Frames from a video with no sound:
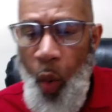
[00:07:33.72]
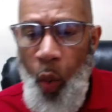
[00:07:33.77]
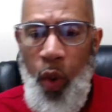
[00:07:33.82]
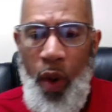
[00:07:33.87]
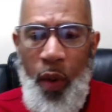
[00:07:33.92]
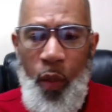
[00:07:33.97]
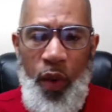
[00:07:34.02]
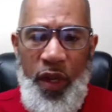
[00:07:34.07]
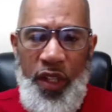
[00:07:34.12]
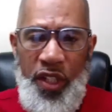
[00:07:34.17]

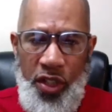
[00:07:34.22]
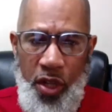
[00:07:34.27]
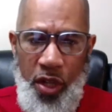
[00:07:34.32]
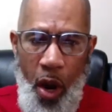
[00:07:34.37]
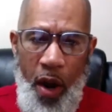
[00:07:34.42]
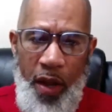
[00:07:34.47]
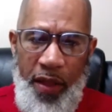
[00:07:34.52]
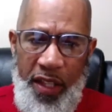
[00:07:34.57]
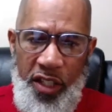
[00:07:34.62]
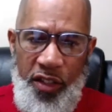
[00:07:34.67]
when we
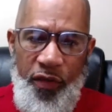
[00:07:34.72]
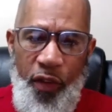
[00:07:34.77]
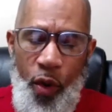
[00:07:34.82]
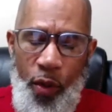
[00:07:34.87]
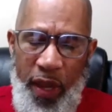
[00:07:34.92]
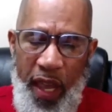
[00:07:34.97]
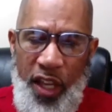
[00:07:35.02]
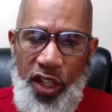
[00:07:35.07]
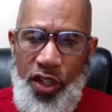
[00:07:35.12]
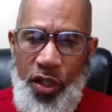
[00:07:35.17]
start this
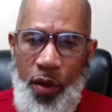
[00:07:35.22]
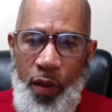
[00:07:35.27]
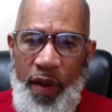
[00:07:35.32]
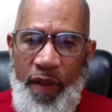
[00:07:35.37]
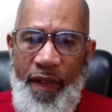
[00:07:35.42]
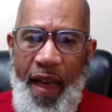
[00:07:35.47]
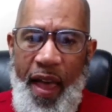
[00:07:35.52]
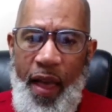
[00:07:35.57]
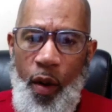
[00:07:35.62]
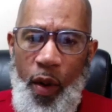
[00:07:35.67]
vocational
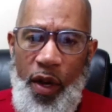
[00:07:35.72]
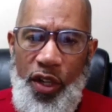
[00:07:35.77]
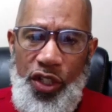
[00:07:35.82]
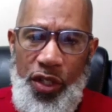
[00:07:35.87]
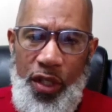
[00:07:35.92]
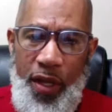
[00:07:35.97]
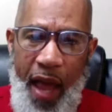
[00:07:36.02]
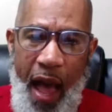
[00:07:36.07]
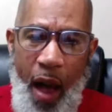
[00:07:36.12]
evaluation,